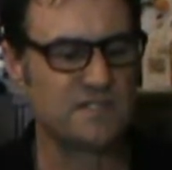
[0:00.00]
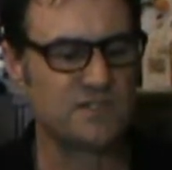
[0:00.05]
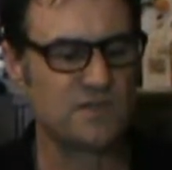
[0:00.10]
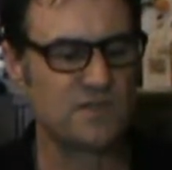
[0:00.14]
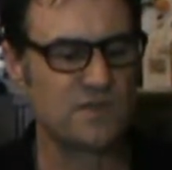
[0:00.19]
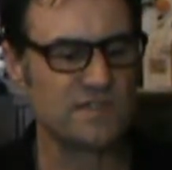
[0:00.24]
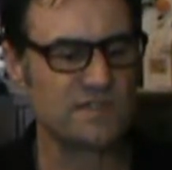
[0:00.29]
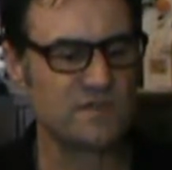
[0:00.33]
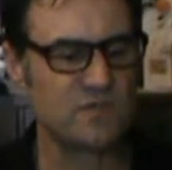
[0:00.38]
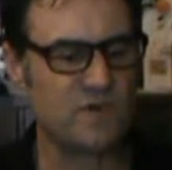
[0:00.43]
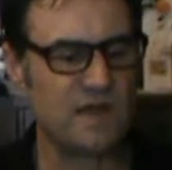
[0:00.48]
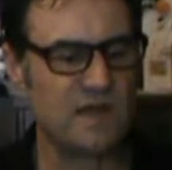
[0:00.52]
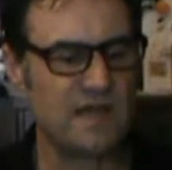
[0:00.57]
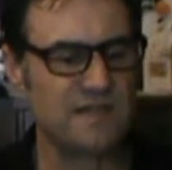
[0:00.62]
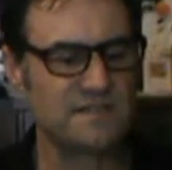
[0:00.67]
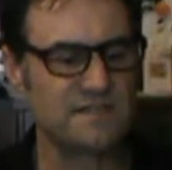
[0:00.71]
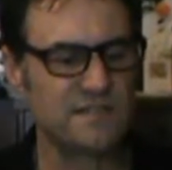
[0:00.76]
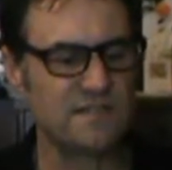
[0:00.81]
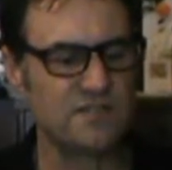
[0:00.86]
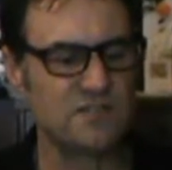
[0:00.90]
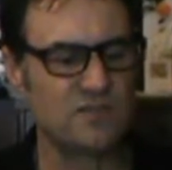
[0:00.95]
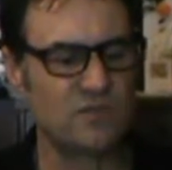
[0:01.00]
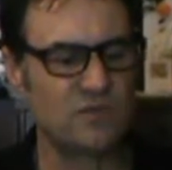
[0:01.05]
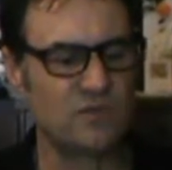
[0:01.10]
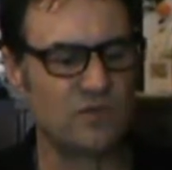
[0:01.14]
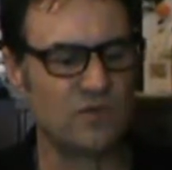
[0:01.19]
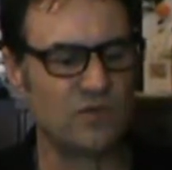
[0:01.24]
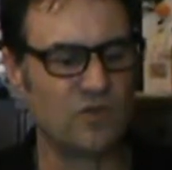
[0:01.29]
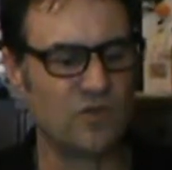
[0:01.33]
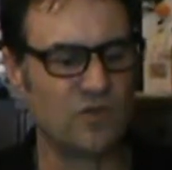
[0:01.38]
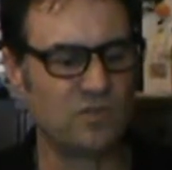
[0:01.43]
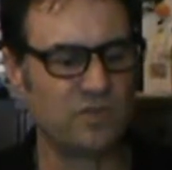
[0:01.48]
Stress Away Essential
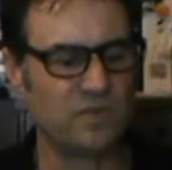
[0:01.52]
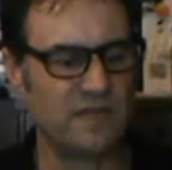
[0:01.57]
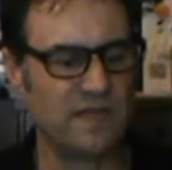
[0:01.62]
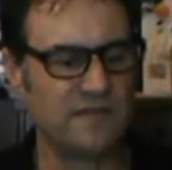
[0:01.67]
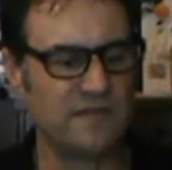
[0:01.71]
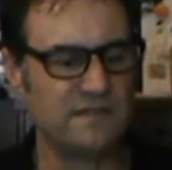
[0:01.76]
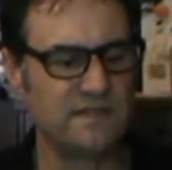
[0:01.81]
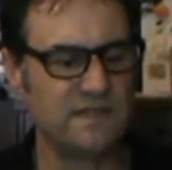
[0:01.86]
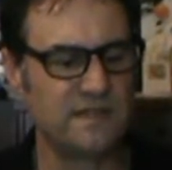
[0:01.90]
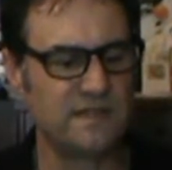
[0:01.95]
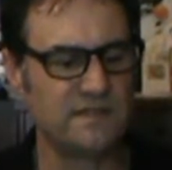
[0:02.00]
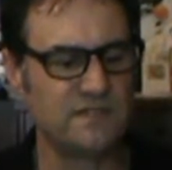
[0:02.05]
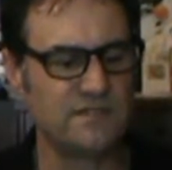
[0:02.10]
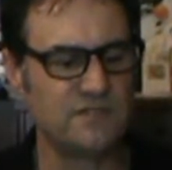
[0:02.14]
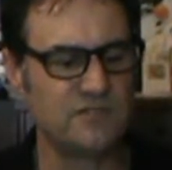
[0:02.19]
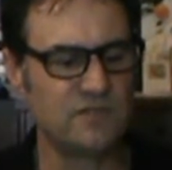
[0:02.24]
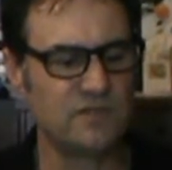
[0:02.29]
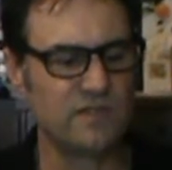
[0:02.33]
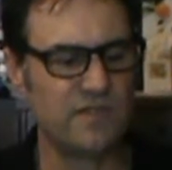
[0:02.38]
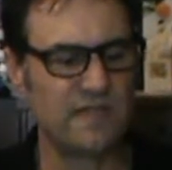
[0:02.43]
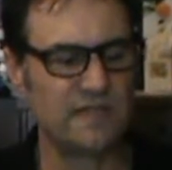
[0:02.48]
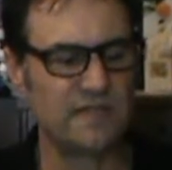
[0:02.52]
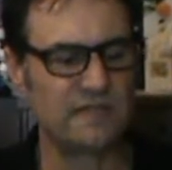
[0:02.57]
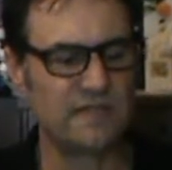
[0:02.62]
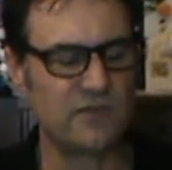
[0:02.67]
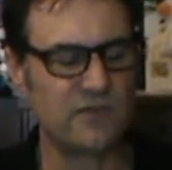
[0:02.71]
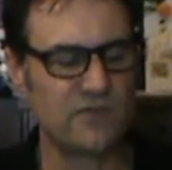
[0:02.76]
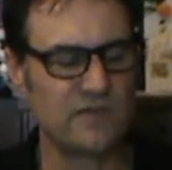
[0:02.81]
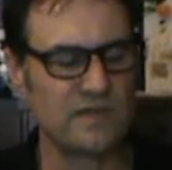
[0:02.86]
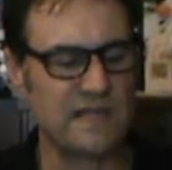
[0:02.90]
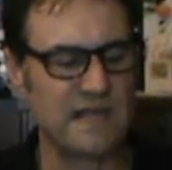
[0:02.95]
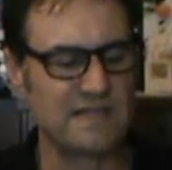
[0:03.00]
Oil Blend is uniquely
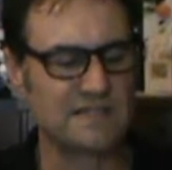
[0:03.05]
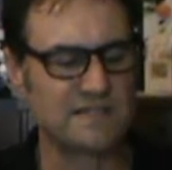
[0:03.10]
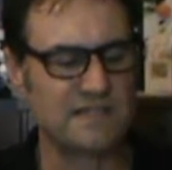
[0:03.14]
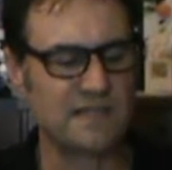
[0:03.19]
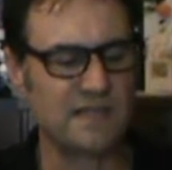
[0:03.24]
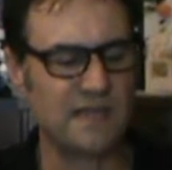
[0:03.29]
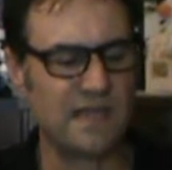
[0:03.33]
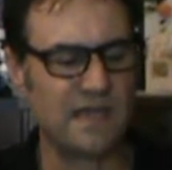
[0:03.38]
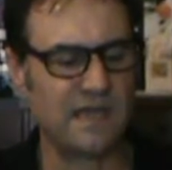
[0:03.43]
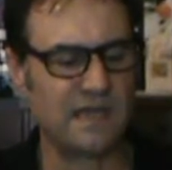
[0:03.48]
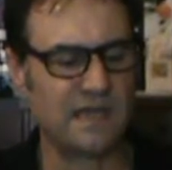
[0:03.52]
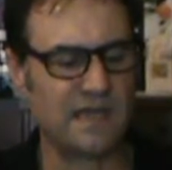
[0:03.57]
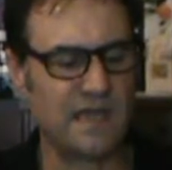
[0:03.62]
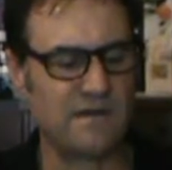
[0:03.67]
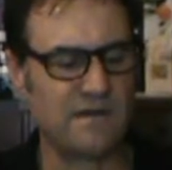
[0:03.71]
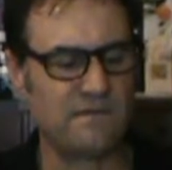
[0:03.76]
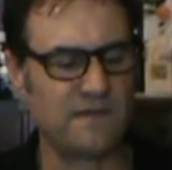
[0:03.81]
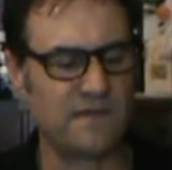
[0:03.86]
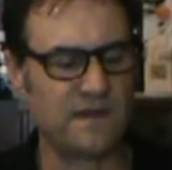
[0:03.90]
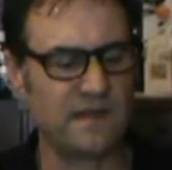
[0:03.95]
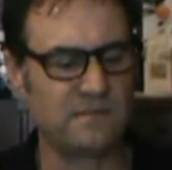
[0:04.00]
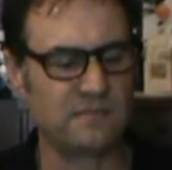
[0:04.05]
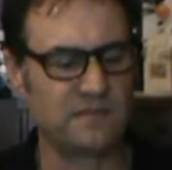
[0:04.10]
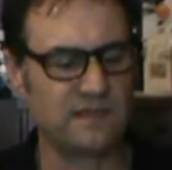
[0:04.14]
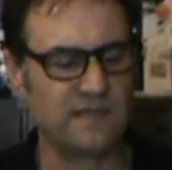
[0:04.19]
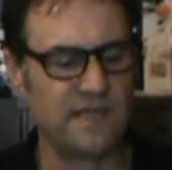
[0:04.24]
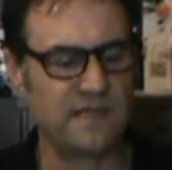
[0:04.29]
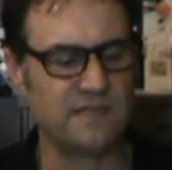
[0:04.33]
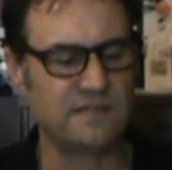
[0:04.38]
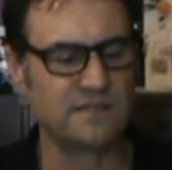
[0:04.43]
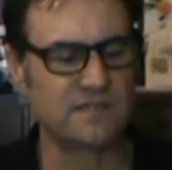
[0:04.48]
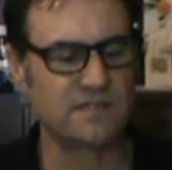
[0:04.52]
relaxing and comforting
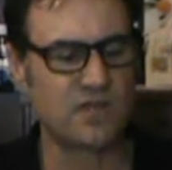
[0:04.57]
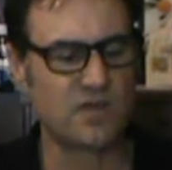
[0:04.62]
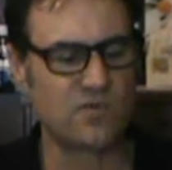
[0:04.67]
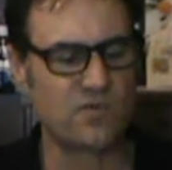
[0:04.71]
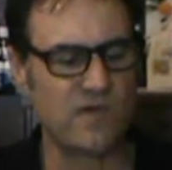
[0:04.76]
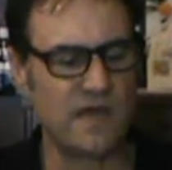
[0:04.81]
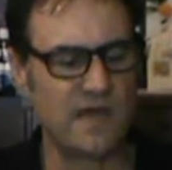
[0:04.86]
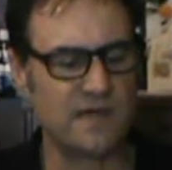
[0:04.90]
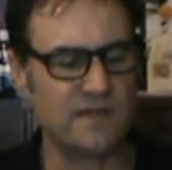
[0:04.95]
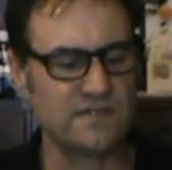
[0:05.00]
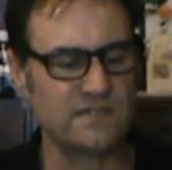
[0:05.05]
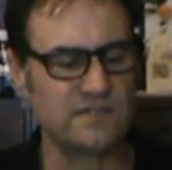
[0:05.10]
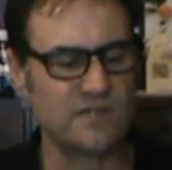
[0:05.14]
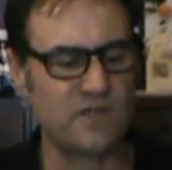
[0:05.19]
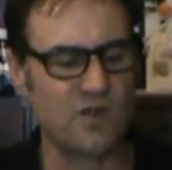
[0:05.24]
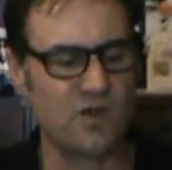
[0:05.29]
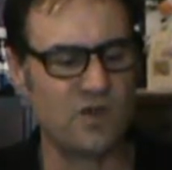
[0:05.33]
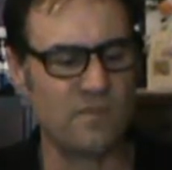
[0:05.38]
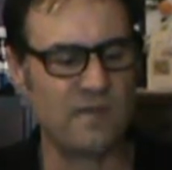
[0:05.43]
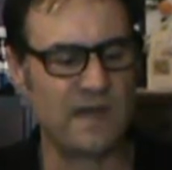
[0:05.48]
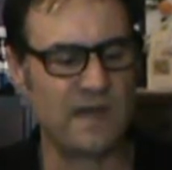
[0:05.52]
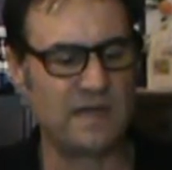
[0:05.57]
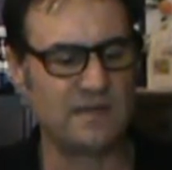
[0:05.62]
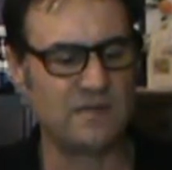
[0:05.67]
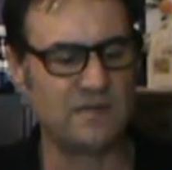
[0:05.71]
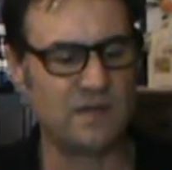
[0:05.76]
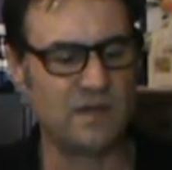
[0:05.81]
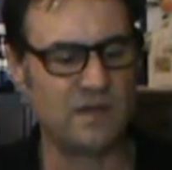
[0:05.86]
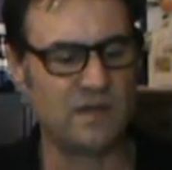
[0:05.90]
blend created to combat